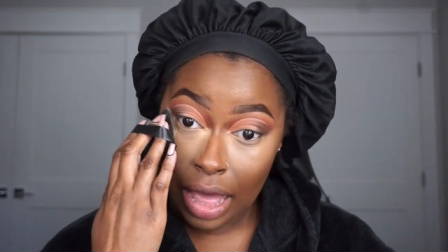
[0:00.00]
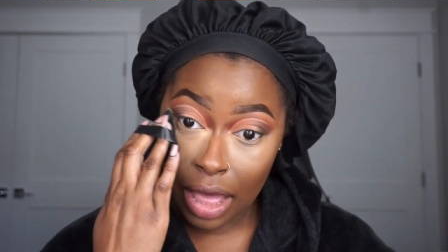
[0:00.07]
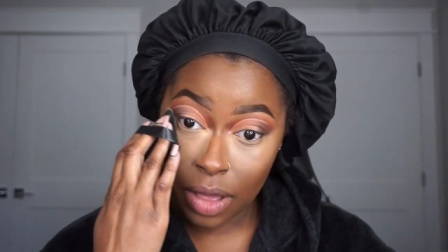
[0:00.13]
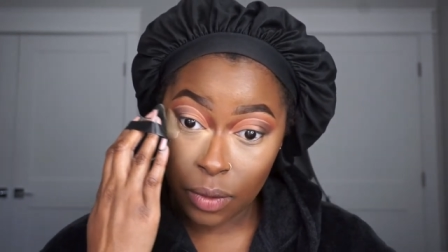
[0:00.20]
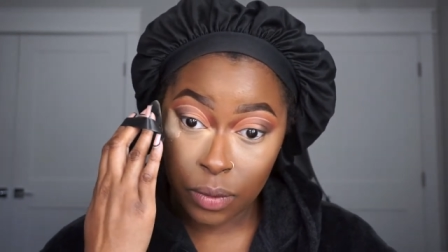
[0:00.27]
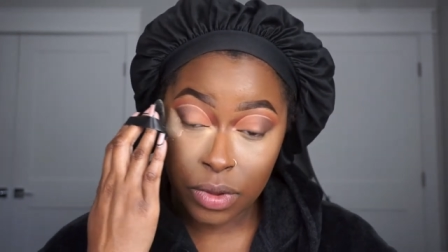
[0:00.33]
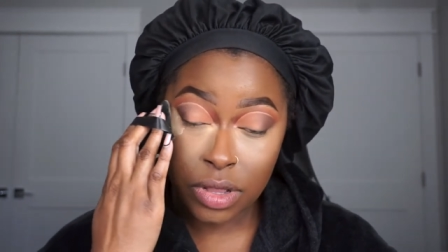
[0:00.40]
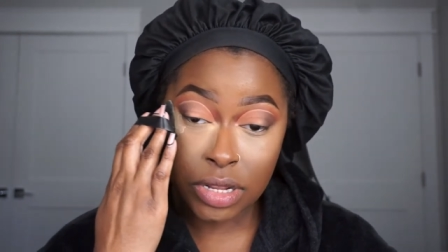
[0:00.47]

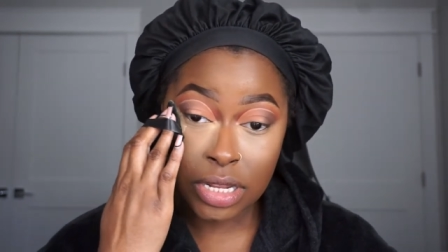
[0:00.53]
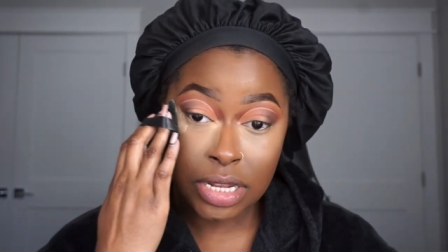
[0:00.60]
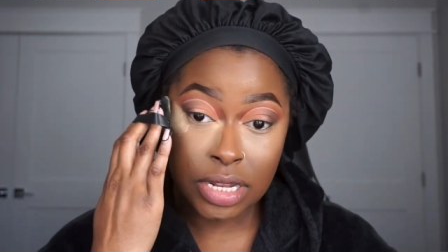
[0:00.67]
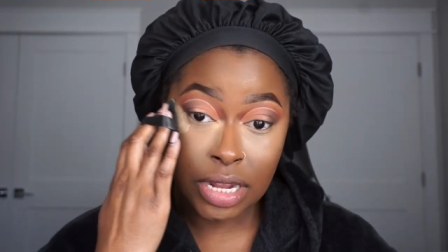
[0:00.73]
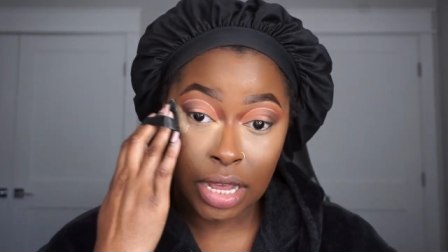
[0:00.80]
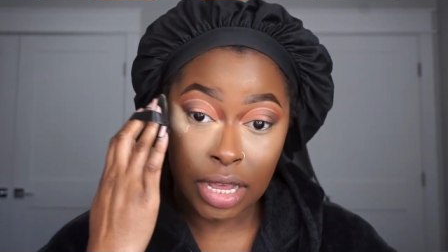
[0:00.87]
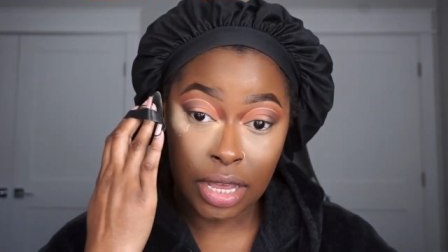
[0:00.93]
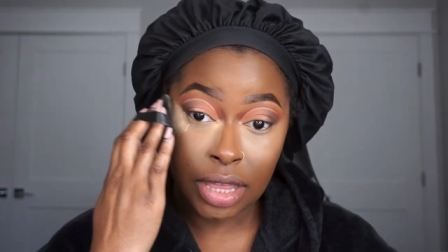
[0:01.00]
I will
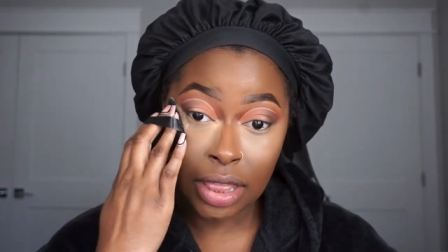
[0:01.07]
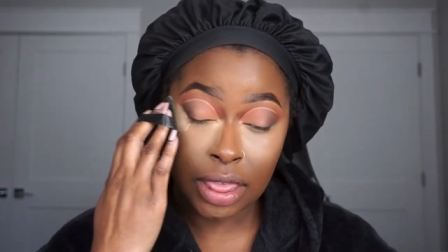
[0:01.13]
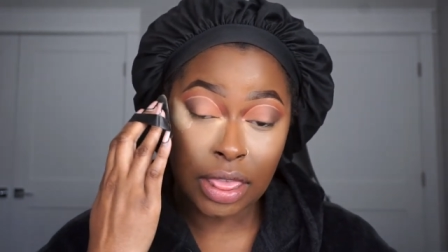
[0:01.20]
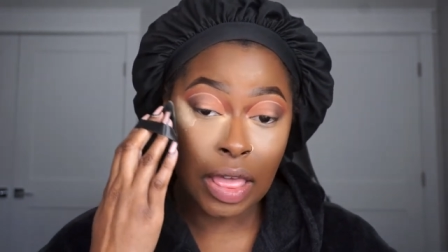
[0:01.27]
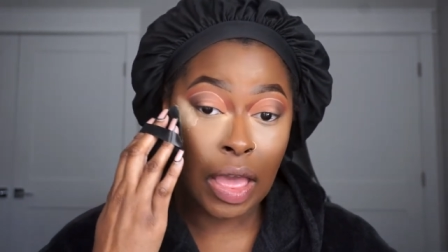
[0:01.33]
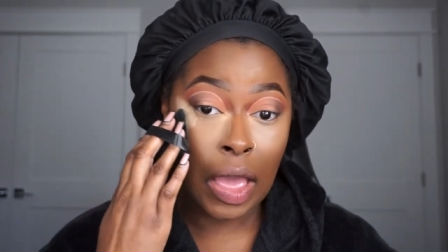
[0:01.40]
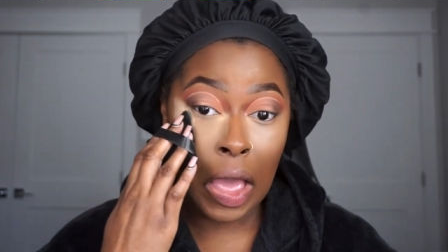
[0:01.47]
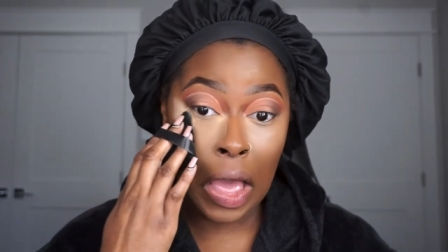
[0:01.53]
say
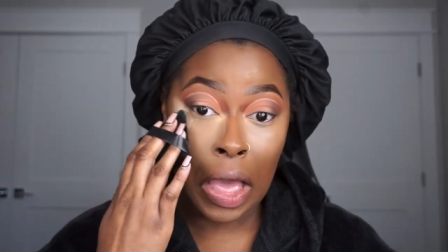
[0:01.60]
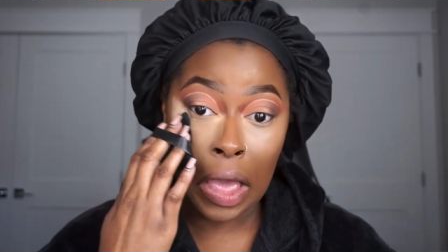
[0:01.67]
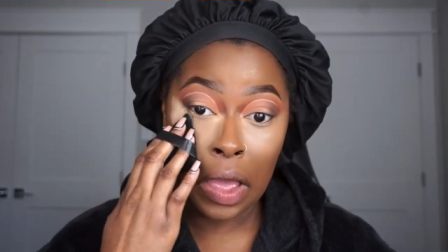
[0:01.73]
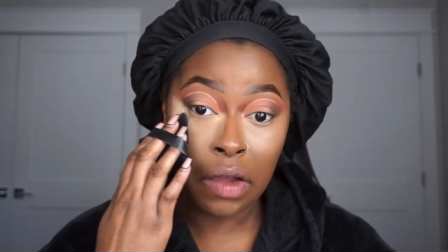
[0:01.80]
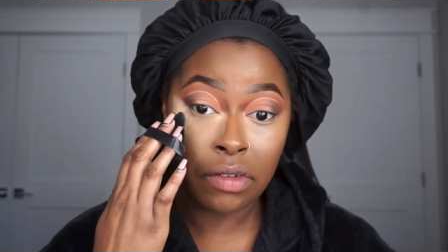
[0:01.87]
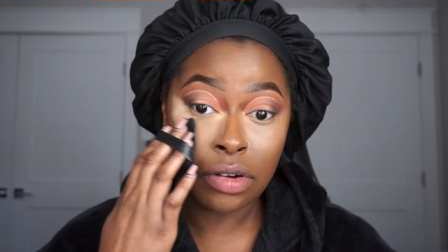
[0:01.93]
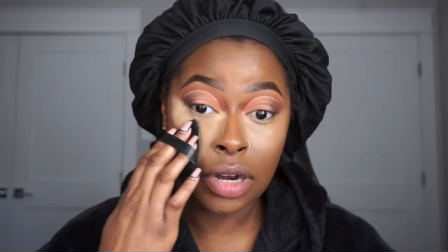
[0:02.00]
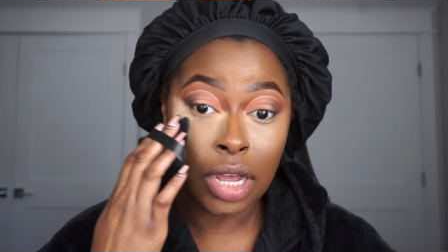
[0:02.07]
that I
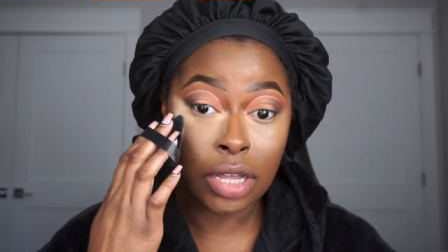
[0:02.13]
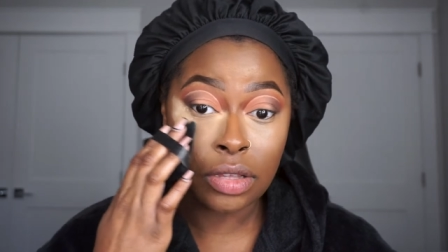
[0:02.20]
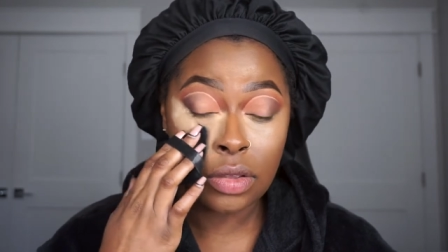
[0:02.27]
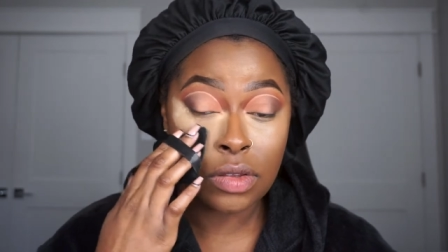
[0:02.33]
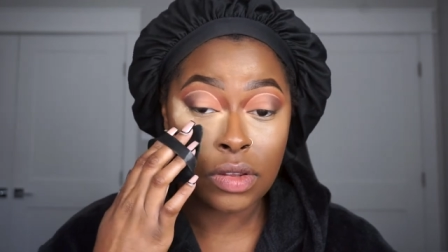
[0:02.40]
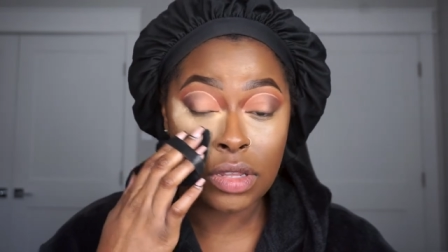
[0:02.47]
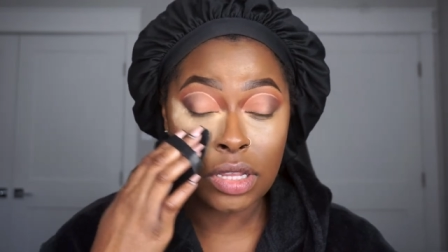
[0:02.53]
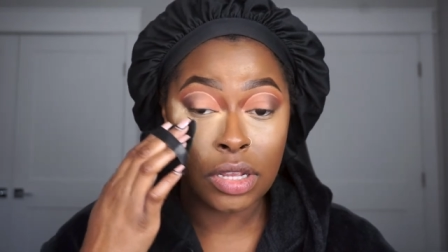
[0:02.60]
have not
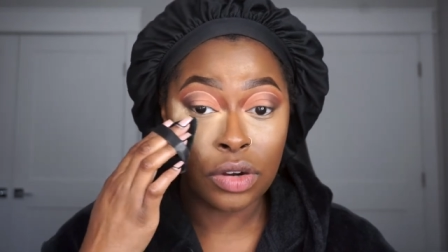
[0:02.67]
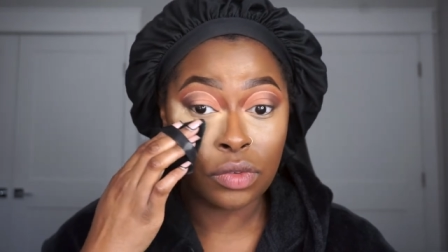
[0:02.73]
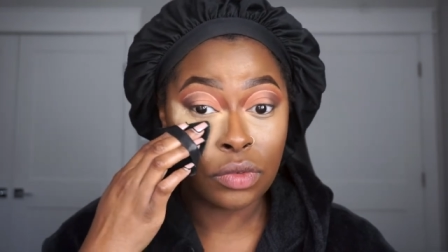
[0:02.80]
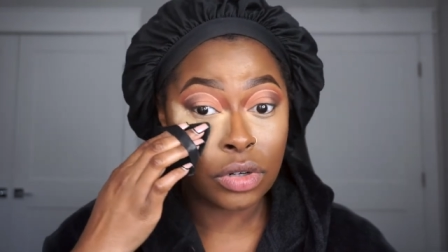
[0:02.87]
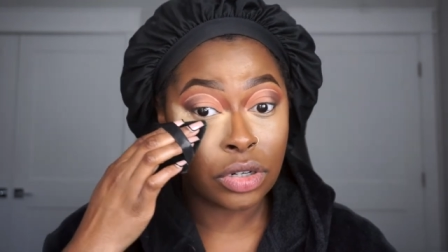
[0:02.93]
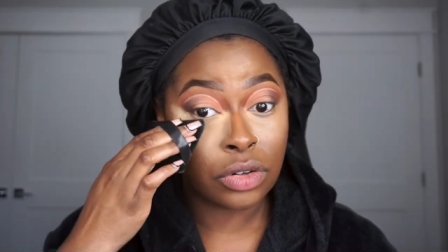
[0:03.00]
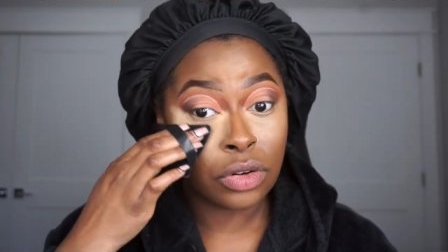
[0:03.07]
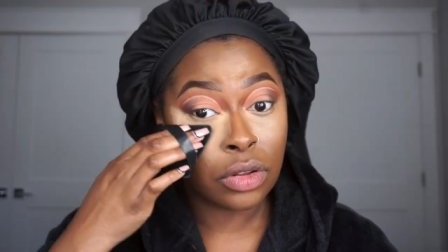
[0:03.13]
used the
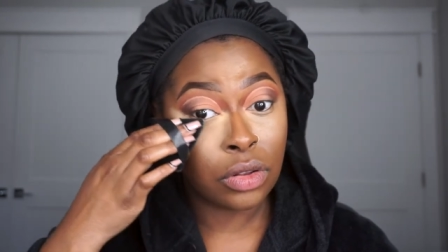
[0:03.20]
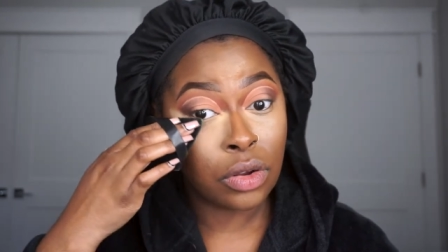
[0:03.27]
original